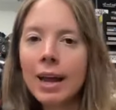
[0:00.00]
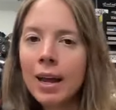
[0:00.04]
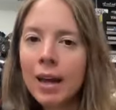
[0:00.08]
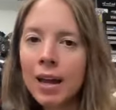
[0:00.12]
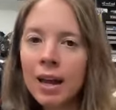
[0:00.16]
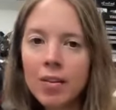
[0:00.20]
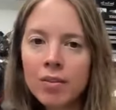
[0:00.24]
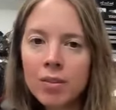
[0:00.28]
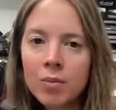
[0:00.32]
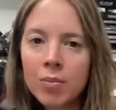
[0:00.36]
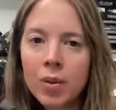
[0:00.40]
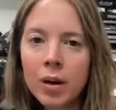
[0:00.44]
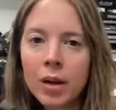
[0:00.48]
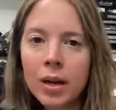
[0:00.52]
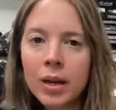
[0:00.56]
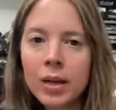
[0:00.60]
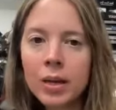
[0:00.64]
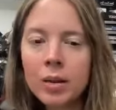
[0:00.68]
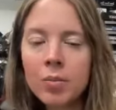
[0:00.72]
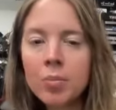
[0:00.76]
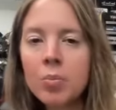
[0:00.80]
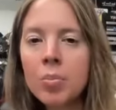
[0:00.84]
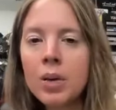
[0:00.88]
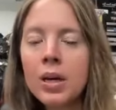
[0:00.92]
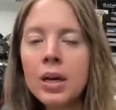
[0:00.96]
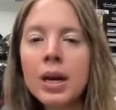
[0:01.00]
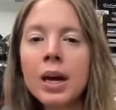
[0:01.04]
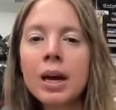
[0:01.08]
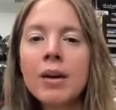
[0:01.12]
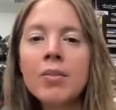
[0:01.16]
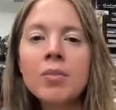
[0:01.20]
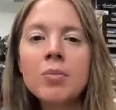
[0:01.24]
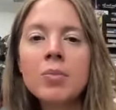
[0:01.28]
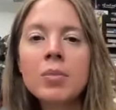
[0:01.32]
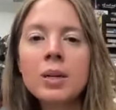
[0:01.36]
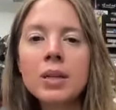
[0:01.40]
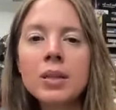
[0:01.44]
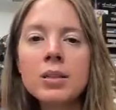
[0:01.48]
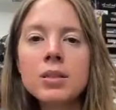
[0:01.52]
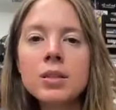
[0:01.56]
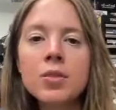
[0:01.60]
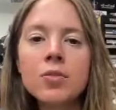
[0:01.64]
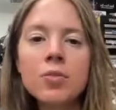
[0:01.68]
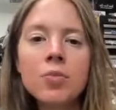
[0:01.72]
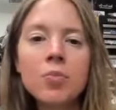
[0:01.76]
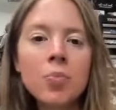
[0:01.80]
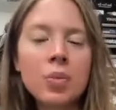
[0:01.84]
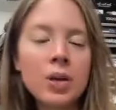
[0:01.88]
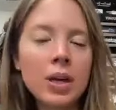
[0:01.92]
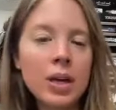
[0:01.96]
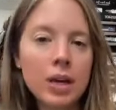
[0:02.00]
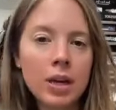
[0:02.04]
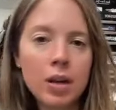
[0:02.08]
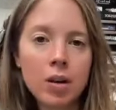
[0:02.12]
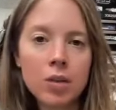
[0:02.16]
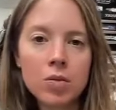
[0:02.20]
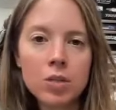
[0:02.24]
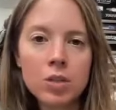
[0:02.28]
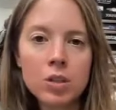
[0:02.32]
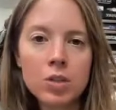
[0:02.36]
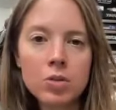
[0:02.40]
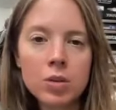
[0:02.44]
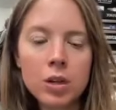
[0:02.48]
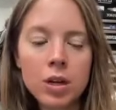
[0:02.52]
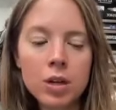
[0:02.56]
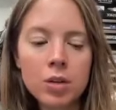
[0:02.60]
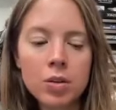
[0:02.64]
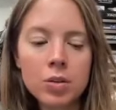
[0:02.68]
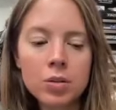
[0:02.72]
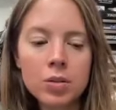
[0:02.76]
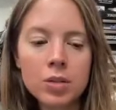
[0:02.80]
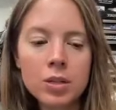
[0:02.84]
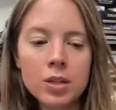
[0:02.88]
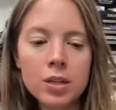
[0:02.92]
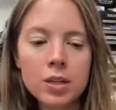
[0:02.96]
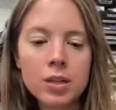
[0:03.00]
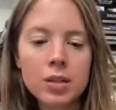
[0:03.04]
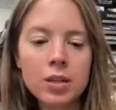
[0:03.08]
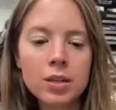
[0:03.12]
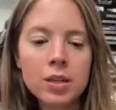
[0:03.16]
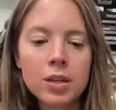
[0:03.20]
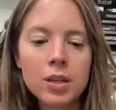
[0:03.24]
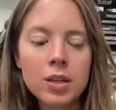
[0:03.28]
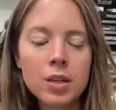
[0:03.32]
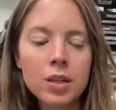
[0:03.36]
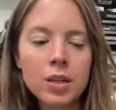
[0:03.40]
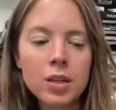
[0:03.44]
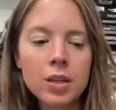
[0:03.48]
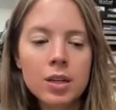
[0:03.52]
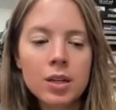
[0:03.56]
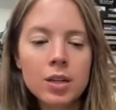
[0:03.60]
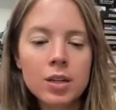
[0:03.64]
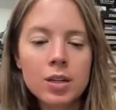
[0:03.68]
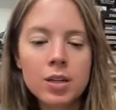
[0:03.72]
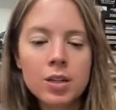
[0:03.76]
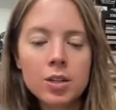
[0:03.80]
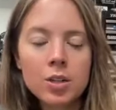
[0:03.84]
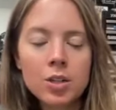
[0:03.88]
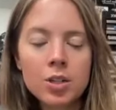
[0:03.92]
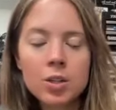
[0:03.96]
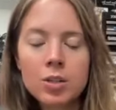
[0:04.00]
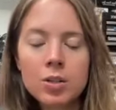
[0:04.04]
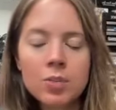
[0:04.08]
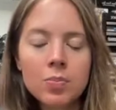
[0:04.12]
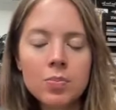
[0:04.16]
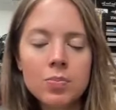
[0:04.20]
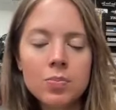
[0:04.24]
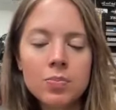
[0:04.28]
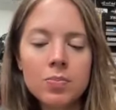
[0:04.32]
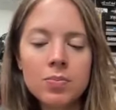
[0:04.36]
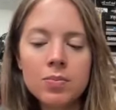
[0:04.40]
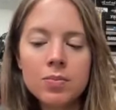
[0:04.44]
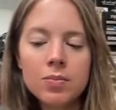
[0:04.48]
I have a bike, and B, I have a means of being out on the trails and just